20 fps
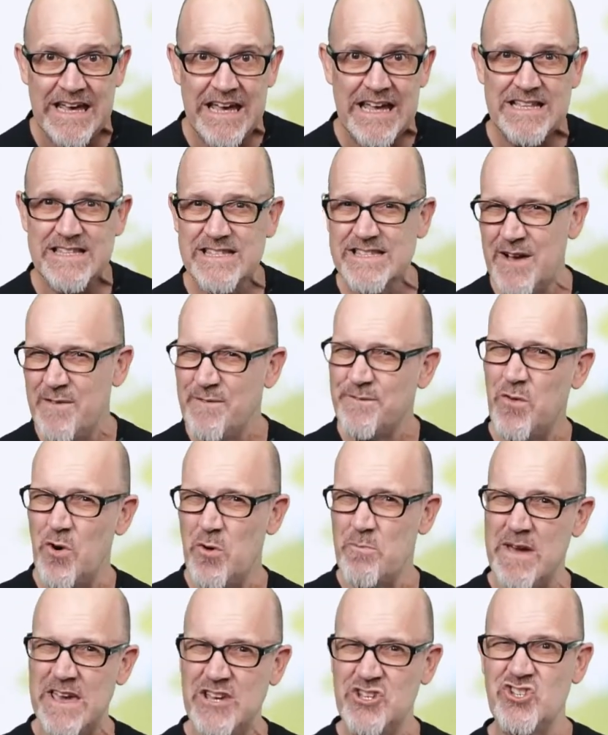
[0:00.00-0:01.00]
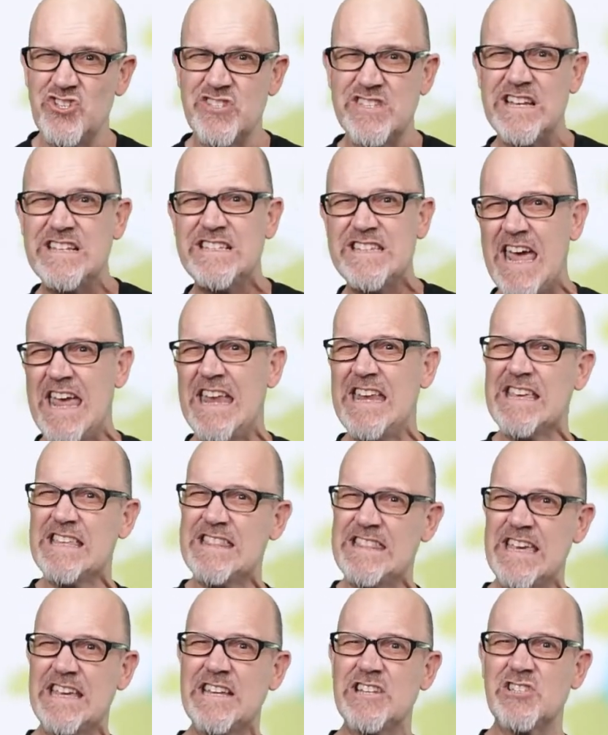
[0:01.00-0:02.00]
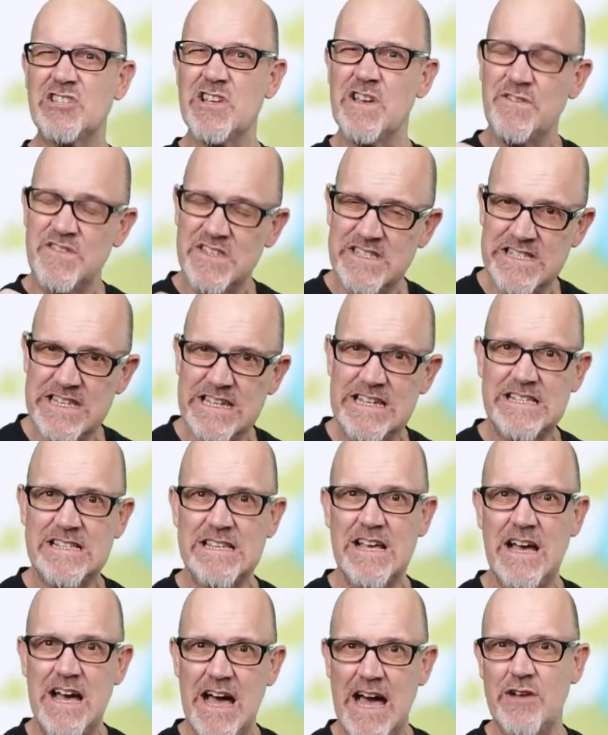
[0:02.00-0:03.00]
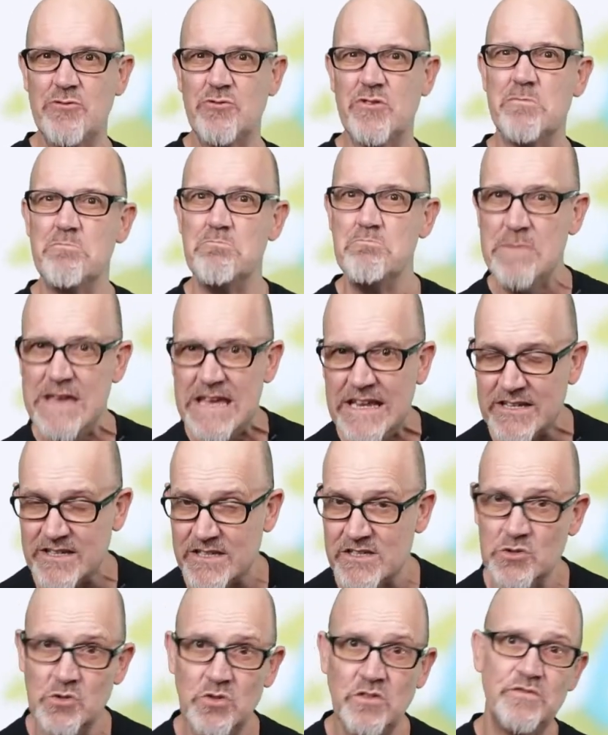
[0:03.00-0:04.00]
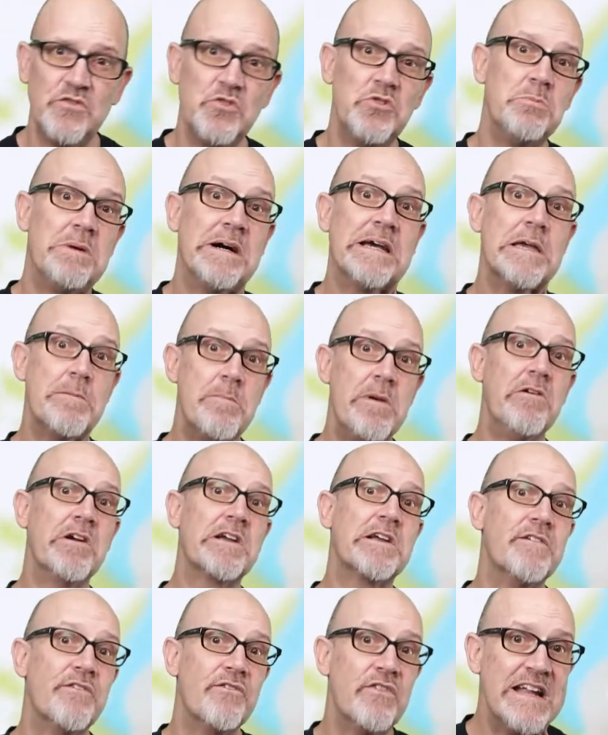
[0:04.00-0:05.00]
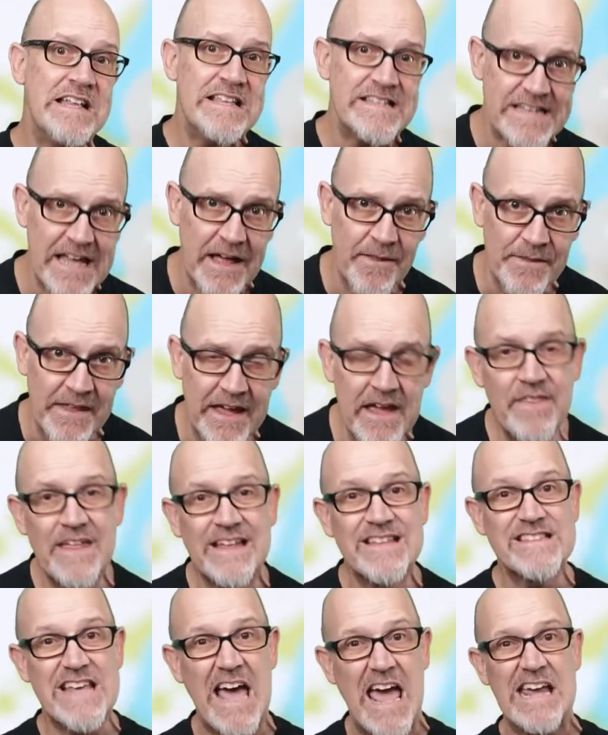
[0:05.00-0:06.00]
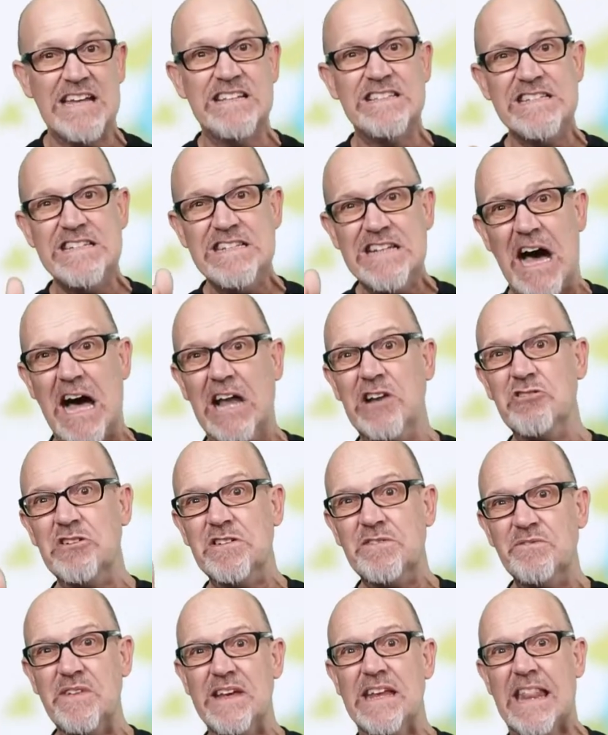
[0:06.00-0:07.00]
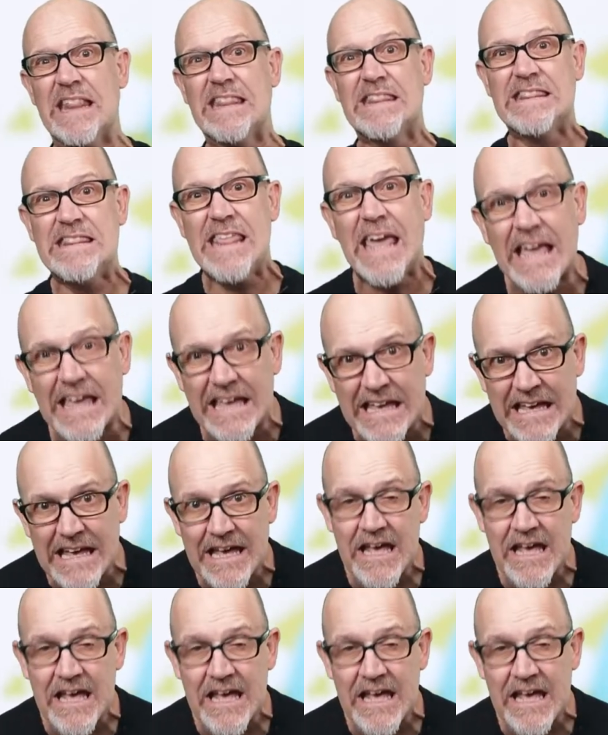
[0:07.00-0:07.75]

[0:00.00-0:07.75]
and some formations attaining a thickness of 600 meters, or for my American friends out there, that's 1,800 feet thick.